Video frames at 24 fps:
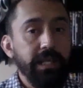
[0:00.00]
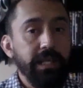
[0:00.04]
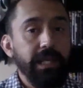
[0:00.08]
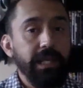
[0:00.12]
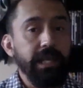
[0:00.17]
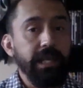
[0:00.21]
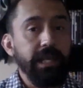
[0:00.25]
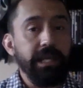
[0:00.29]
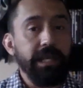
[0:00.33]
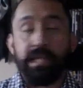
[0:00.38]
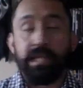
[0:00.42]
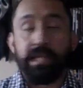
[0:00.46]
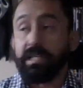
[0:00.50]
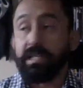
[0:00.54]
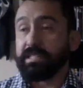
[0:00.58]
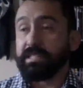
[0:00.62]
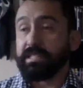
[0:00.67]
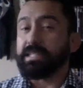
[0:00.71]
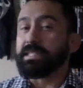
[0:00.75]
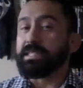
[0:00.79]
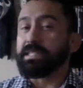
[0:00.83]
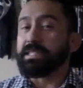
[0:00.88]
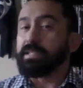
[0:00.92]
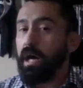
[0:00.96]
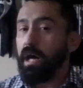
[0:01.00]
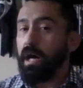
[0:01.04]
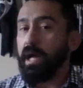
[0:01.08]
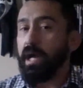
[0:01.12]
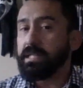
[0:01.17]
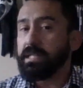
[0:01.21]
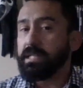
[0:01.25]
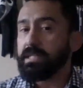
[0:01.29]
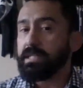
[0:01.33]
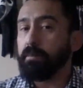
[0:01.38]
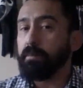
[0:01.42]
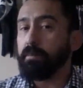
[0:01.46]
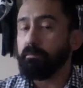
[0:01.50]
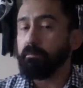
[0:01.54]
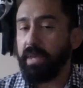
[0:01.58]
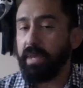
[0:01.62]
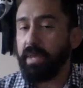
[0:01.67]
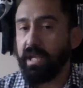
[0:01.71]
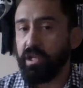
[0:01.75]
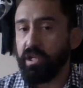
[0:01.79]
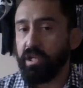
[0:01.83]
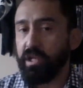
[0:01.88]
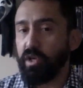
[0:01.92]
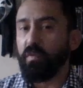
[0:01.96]
It is designed to
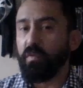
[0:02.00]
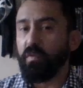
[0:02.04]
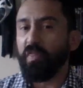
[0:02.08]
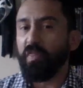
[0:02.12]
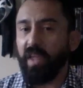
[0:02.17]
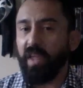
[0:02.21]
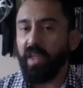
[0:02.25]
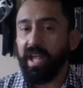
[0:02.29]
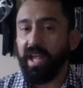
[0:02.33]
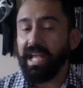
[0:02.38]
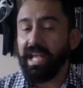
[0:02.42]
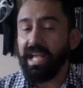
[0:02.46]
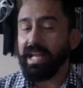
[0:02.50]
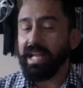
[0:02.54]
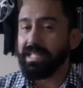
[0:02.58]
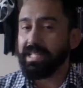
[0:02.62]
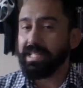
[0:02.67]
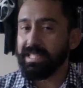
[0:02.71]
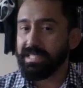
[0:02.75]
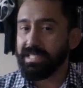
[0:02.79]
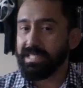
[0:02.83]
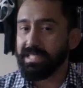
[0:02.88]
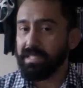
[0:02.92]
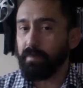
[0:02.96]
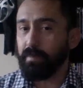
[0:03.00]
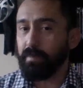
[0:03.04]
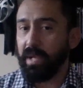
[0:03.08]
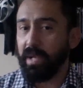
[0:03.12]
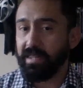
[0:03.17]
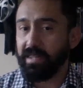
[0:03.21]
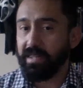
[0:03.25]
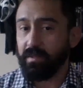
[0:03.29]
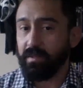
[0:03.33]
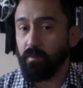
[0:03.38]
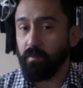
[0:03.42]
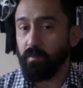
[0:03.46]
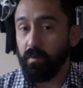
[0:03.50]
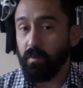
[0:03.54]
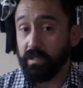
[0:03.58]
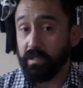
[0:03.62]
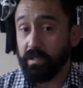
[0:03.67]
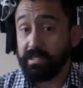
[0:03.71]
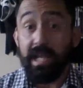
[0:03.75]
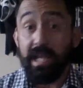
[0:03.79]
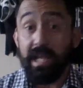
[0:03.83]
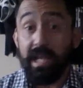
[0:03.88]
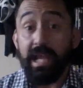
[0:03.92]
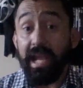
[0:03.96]
make you think and anticipate the worst.
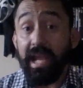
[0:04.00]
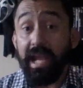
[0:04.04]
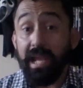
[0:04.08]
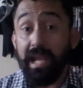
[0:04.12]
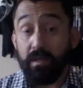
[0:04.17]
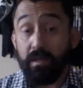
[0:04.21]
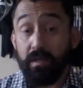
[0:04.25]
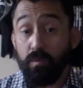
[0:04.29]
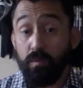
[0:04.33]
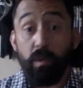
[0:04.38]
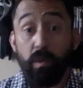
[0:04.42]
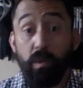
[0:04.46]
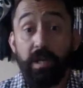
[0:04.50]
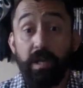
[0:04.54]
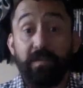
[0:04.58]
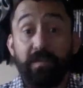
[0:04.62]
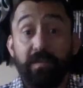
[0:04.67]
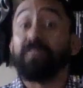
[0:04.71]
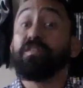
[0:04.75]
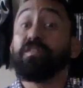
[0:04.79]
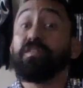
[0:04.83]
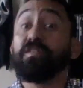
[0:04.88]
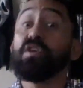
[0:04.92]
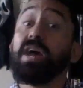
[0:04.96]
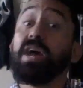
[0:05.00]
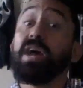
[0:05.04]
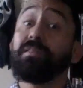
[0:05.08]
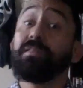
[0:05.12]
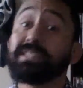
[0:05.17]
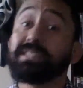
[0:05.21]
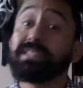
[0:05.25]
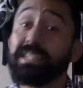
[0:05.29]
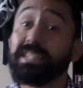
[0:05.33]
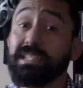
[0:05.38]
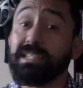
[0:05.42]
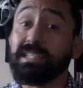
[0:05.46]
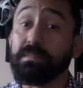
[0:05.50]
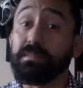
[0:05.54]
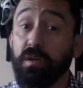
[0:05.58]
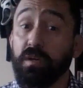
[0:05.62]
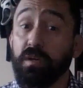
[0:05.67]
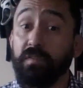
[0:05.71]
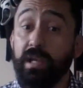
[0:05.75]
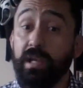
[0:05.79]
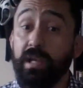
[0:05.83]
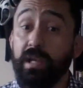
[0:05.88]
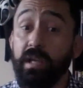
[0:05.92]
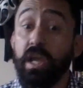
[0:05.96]
And whatever, if you haven't seen this
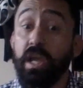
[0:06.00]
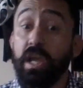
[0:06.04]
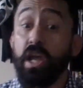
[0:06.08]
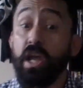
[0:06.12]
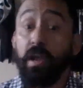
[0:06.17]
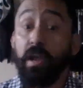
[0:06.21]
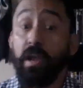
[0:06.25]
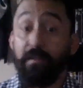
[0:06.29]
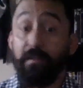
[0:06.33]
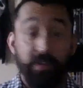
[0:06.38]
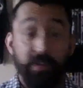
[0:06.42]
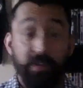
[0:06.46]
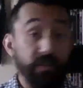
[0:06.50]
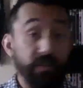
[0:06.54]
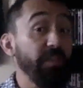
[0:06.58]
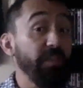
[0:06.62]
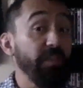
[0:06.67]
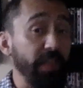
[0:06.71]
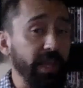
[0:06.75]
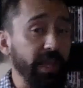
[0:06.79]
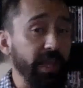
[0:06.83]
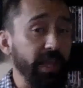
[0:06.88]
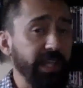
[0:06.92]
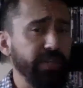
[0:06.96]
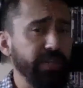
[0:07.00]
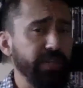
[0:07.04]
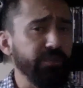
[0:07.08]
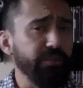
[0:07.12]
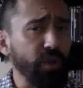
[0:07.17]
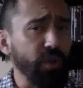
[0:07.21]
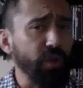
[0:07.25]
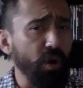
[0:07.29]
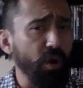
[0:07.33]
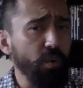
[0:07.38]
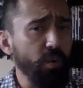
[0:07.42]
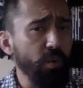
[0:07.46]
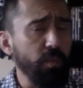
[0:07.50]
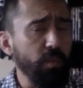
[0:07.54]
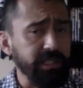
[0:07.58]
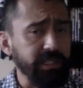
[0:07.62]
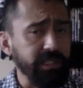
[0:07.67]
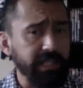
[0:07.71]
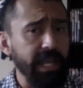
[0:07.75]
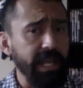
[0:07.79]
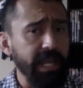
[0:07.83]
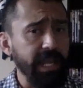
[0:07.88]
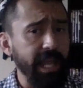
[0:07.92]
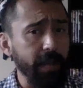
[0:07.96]
movie, if you think you know what's
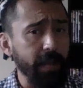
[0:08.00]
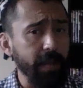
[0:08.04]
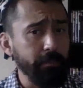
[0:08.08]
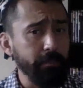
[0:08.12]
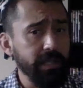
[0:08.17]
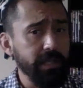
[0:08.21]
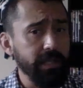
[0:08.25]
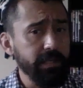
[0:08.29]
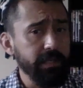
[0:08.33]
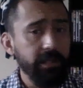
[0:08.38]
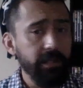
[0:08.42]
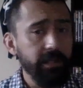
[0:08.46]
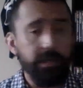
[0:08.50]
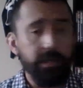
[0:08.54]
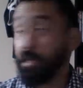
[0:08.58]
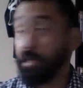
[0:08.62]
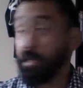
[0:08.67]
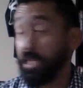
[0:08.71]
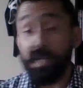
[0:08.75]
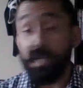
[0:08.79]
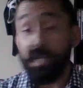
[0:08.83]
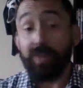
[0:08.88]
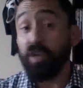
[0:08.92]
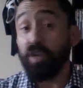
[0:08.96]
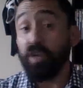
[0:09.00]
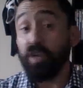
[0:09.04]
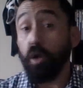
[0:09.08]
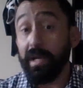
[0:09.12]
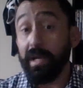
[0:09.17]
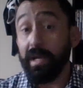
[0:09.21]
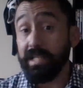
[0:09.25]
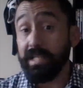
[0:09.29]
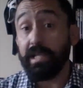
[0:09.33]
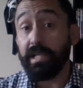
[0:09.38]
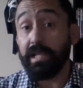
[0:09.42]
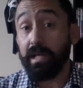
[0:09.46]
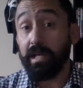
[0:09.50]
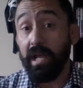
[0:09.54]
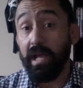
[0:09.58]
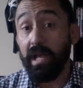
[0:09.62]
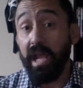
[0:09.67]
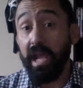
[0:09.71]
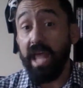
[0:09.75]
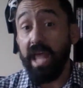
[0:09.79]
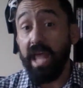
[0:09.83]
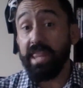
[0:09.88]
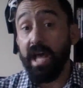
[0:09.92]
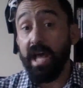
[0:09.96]
going to happen, you have no idea.
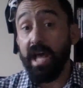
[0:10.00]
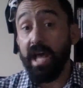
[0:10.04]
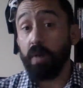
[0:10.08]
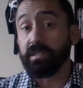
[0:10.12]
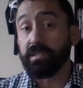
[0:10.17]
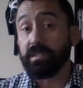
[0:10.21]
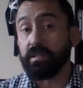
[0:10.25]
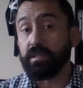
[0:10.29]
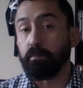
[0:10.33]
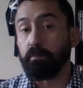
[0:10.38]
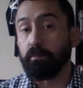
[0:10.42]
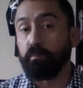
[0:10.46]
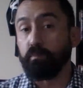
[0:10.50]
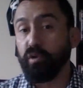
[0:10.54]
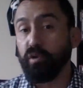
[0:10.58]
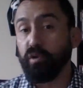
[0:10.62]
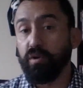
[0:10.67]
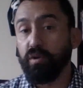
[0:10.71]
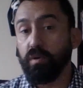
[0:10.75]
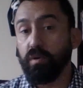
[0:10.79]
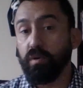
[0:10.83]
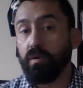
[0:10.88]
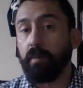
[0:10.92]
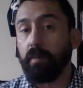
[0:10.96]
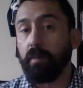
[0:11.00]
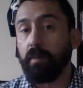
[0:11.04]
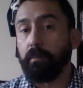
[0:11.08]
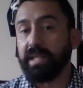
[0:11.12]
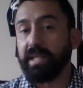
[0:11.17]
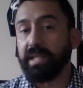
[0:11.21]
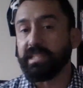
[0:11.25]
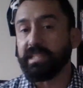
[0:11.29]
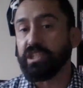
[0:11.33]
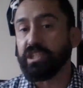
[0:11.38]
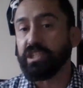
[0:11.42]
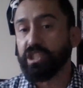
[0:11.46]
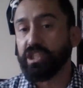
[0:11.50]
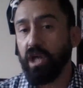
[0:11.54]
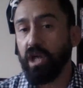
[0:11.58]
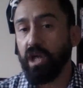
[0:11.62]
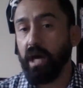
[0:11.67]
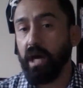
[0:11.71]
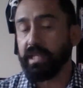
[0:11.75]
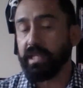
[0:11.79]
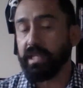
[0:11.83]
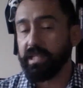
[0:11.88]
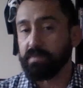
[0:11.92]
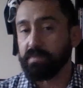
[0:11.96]
And that was a brutal, amazing shock
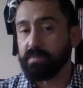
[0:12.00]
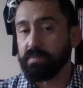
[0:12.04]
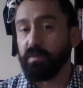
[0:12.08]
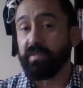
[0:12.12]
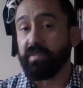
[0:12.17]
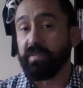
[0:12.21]
that this movie